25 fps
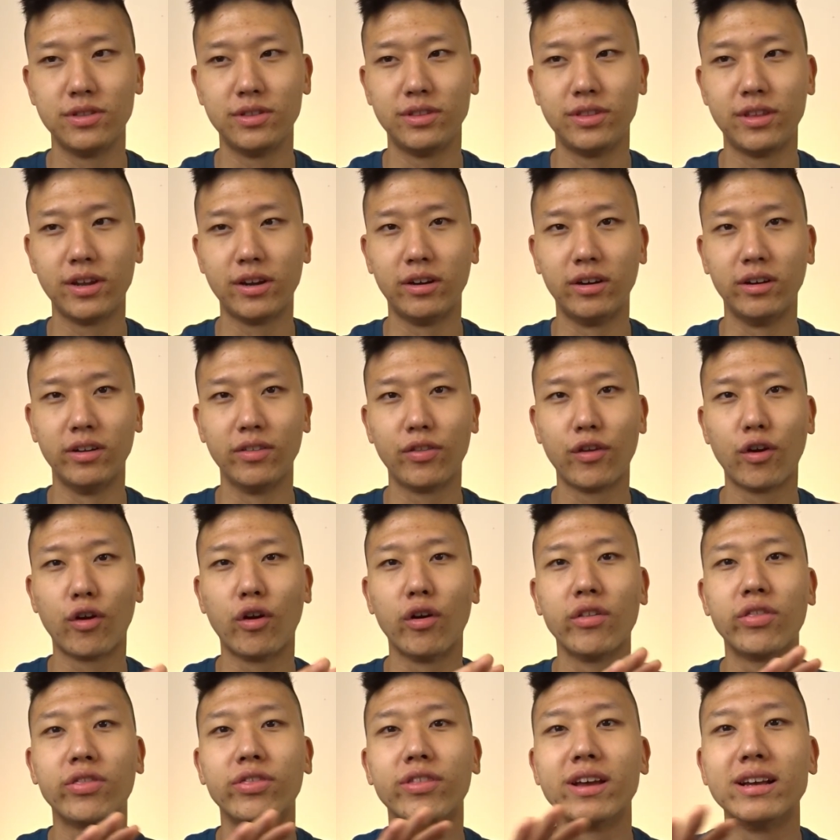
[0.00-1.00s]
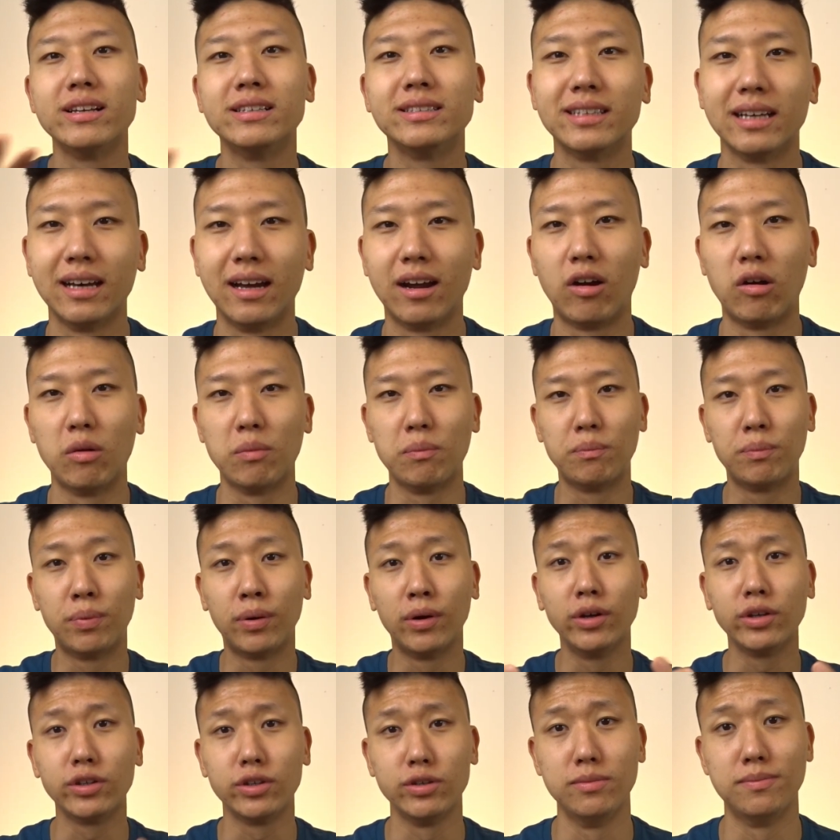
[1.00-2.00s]
there are things that are
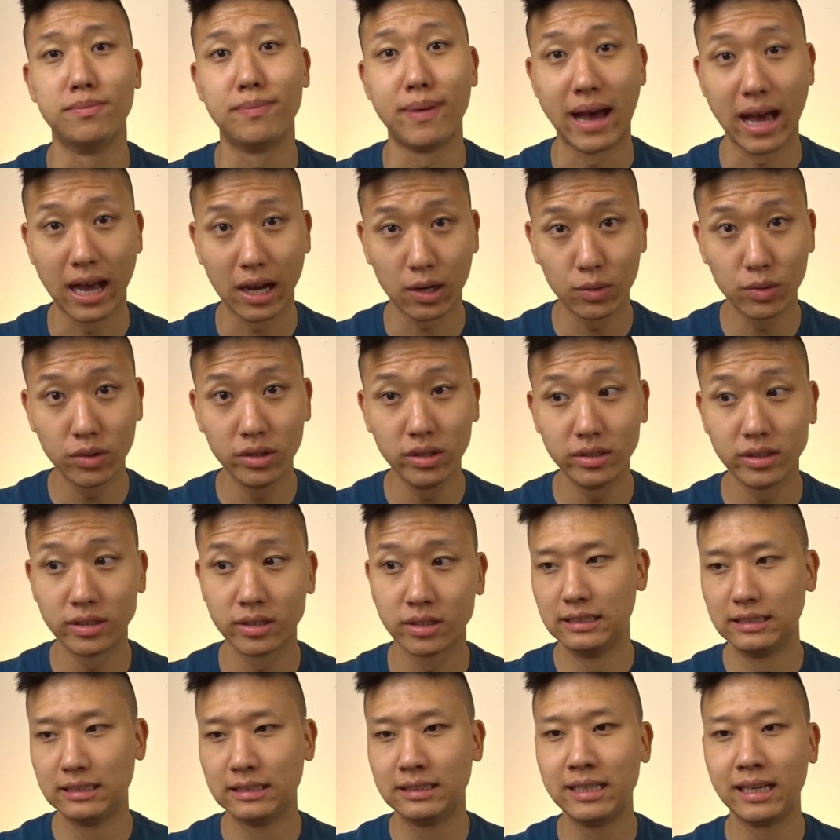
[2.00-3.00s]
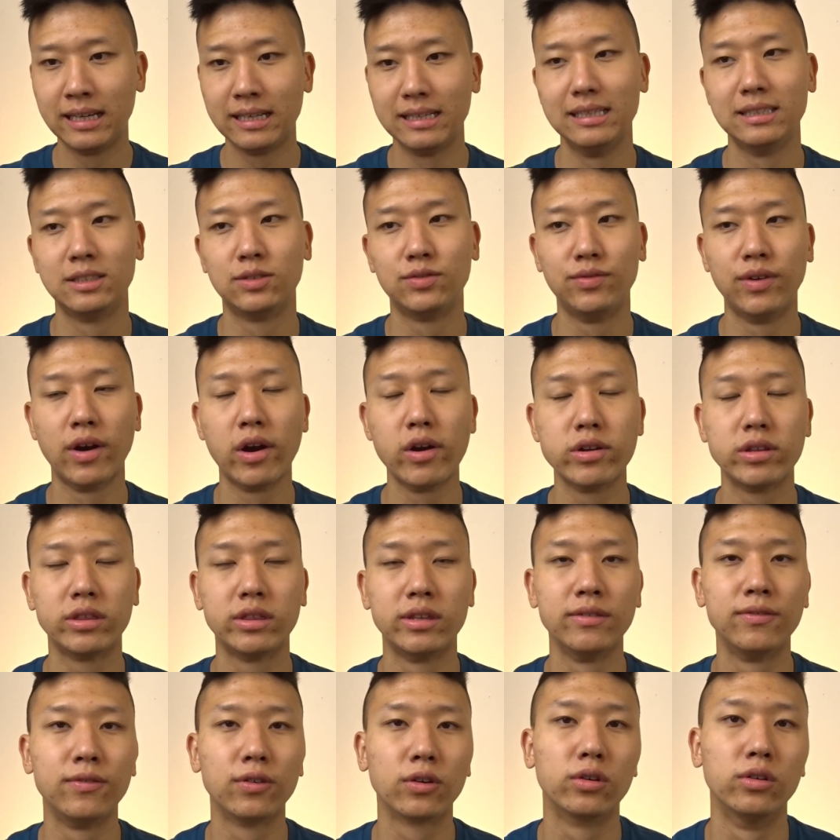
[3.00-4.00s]
pulling you backwards, then it's very
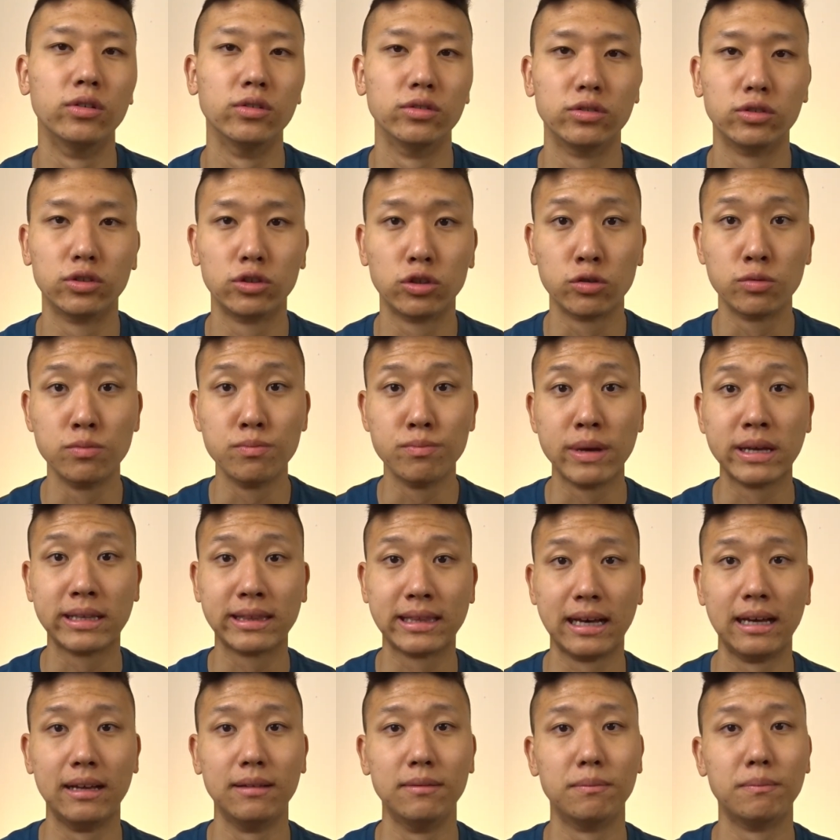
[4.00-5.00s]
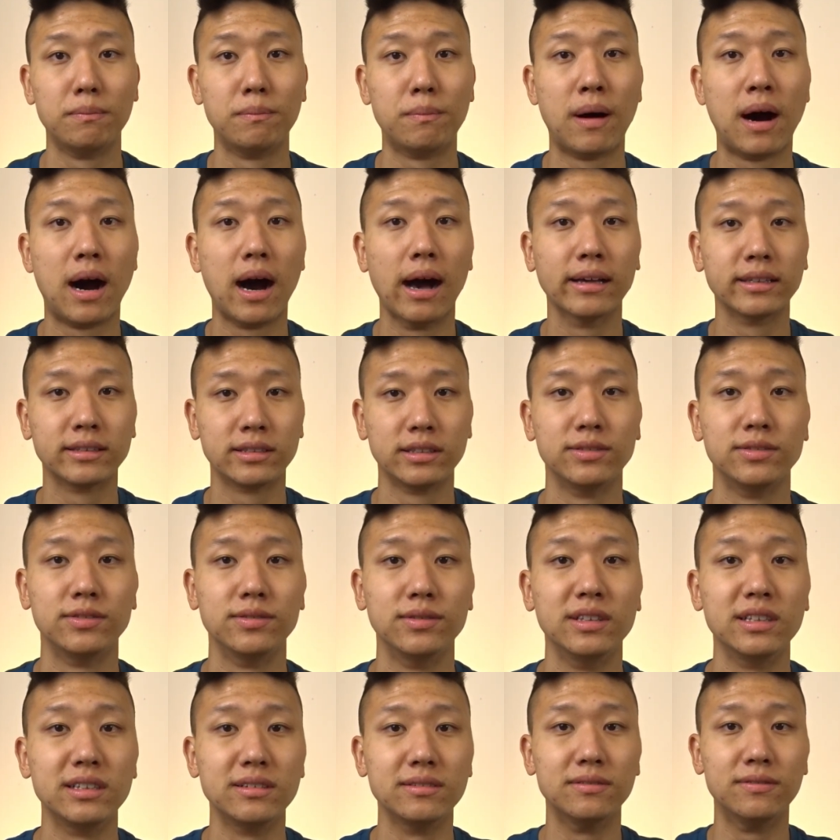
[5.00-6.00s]
difficult to make that positive
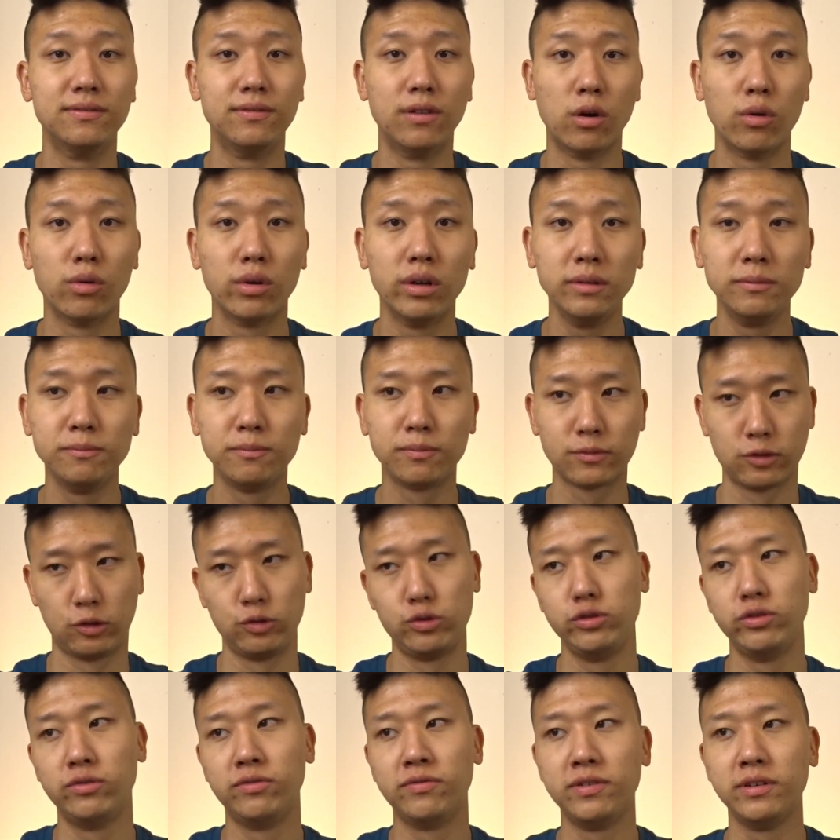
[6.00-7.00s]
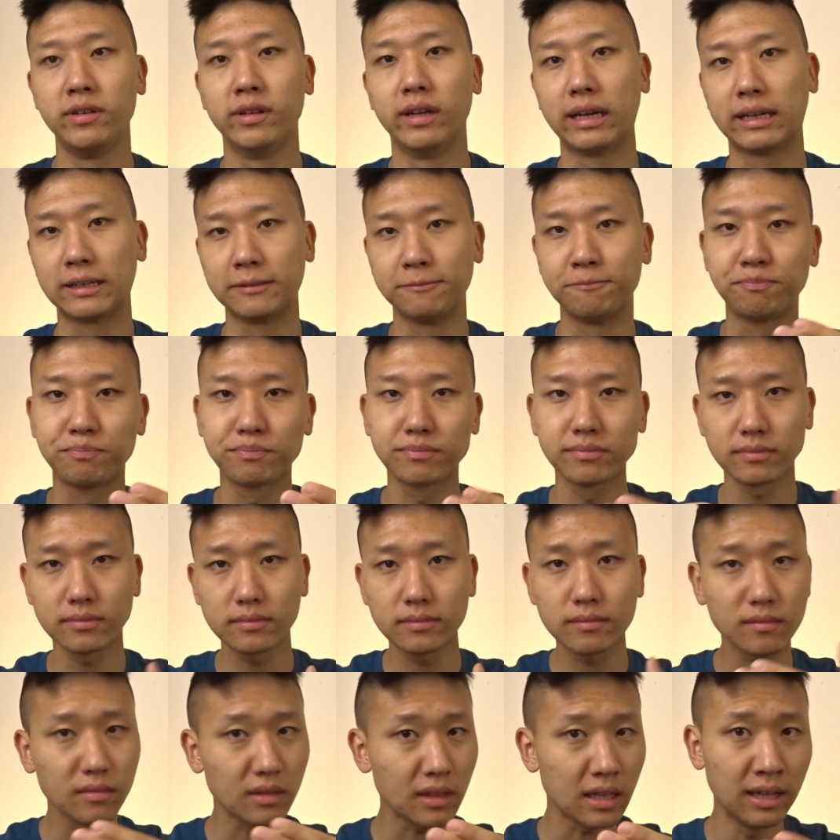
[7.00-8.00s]
leap forward when you feel like
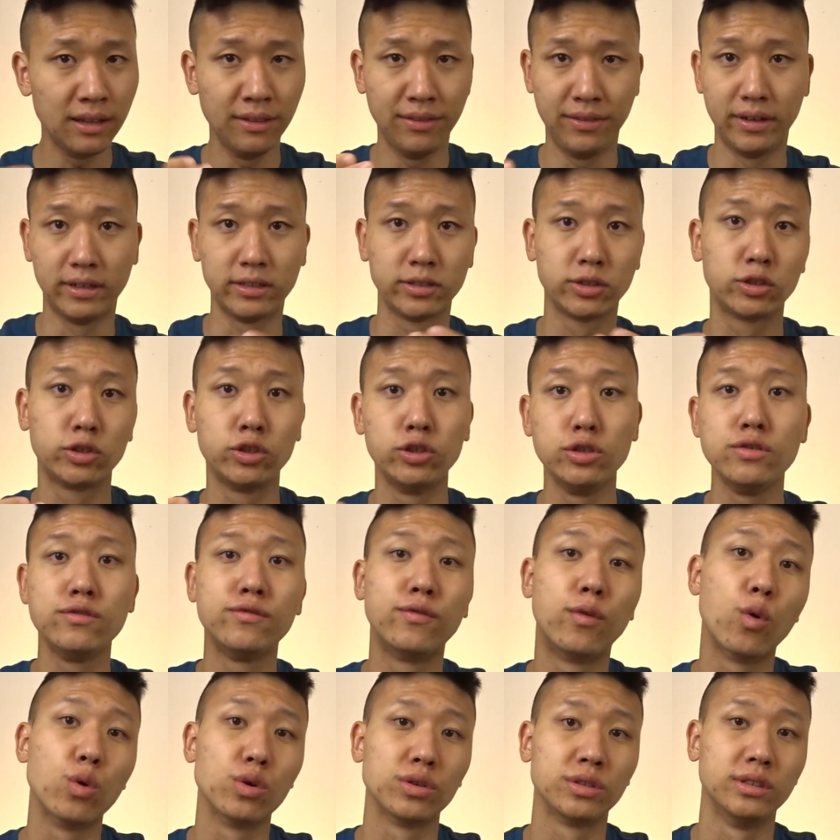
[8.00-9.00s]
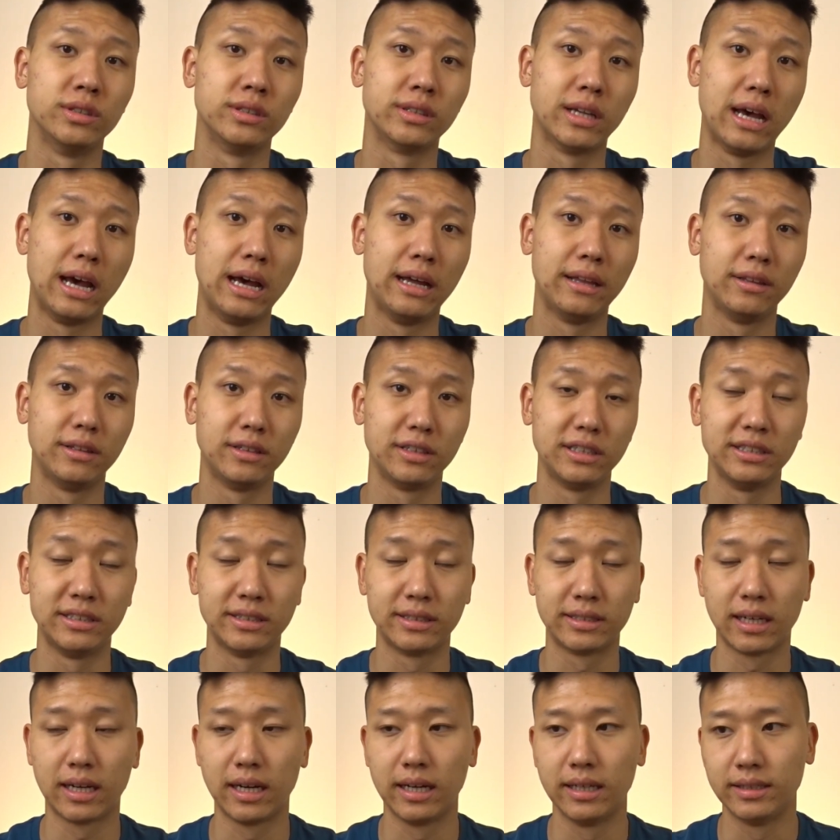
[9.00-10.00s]
there's two forces at each
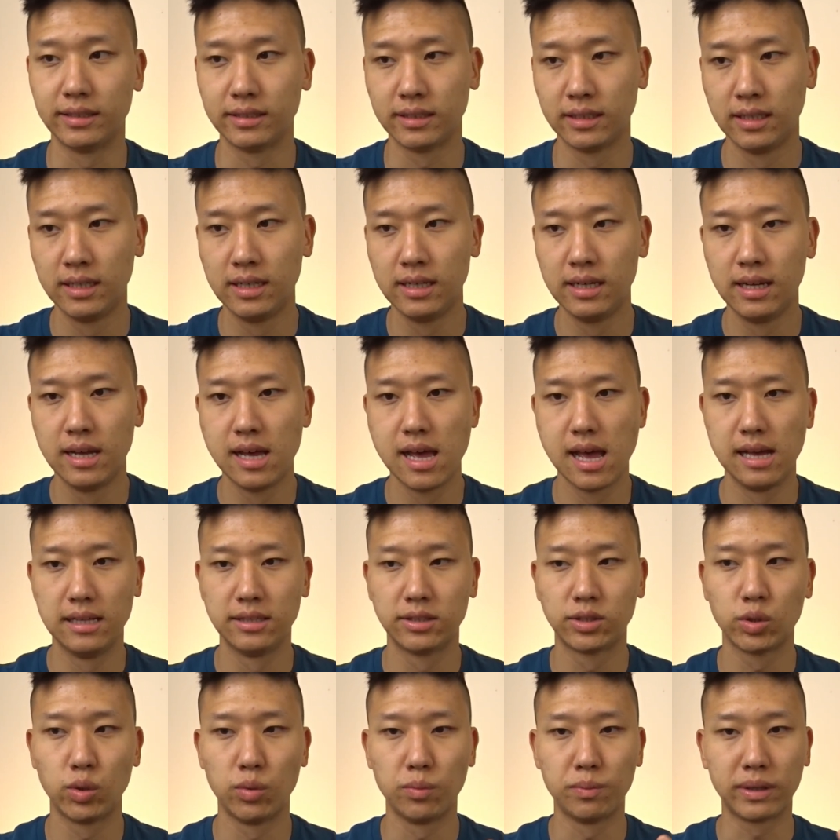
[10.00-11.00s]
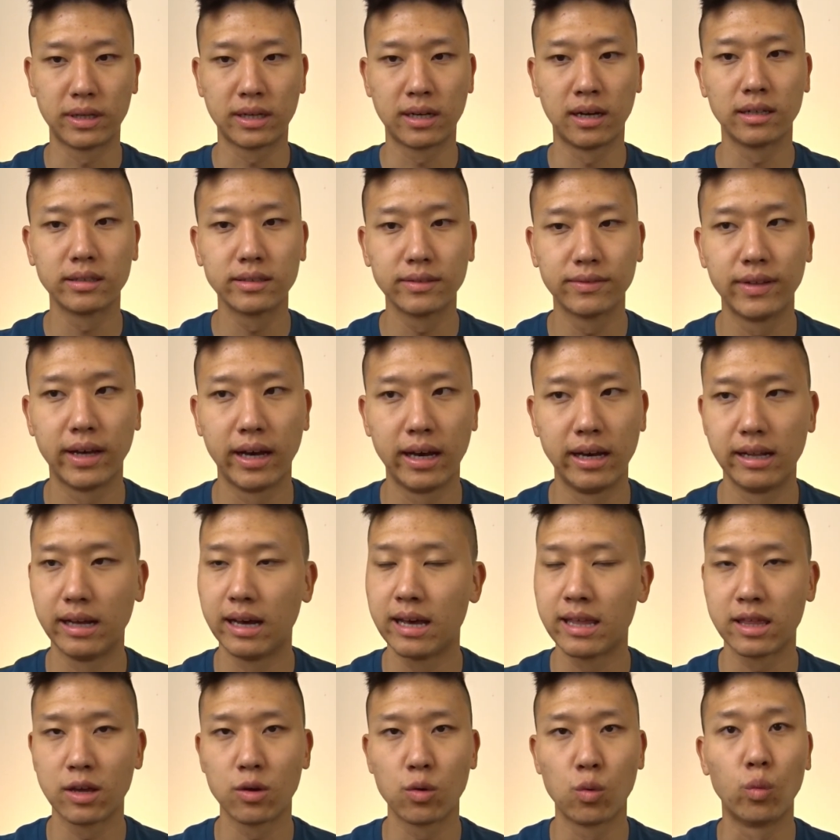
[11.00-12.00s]
side. And so because of that,
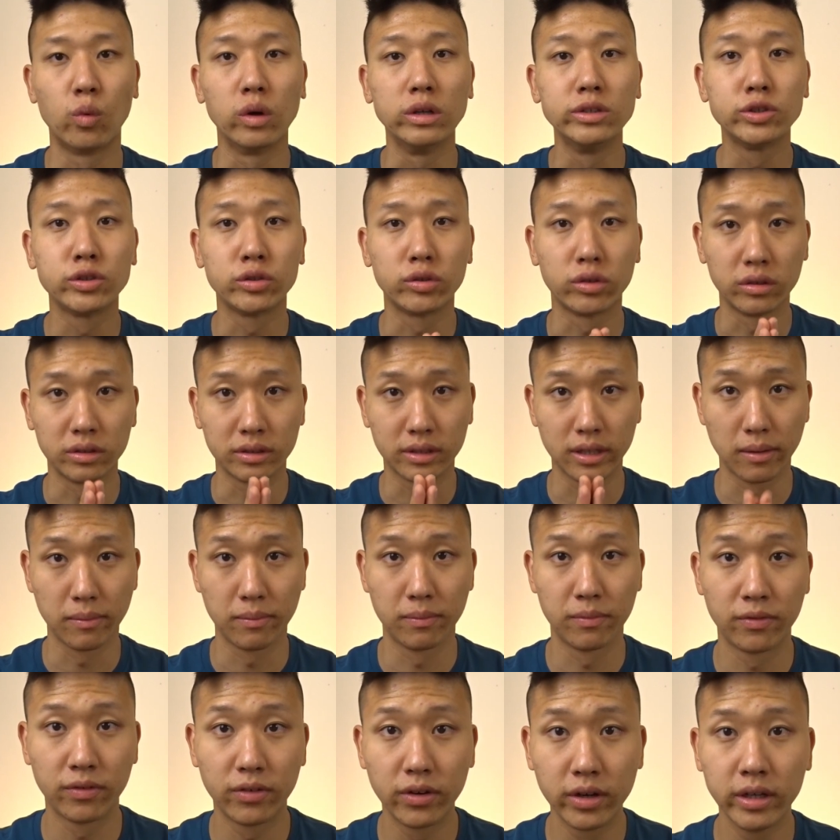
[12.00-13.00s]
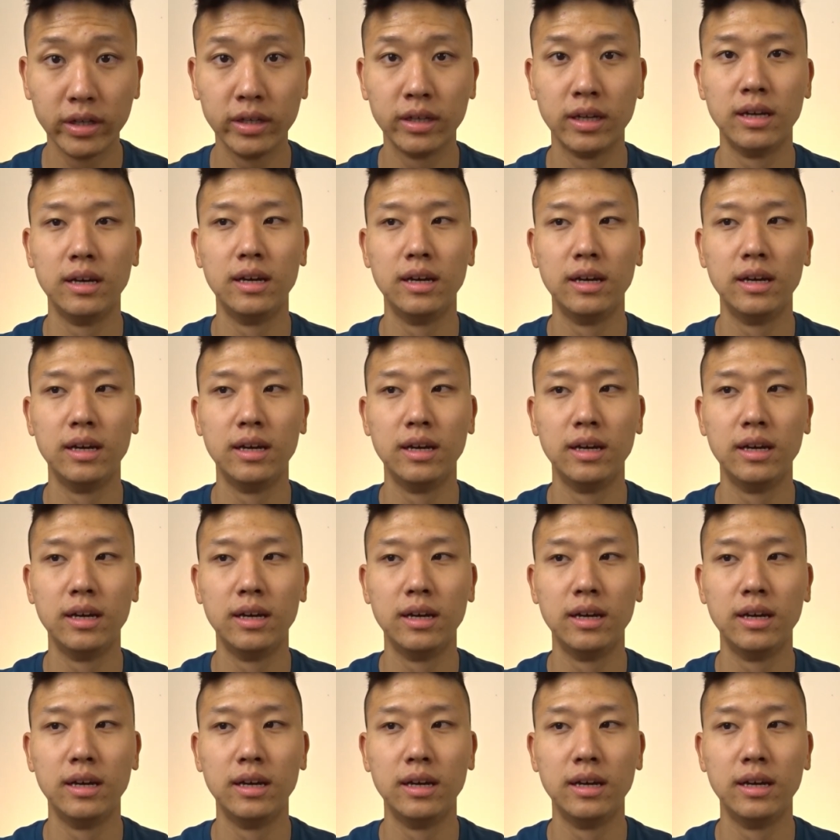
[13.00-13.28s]
I think once you're debt free,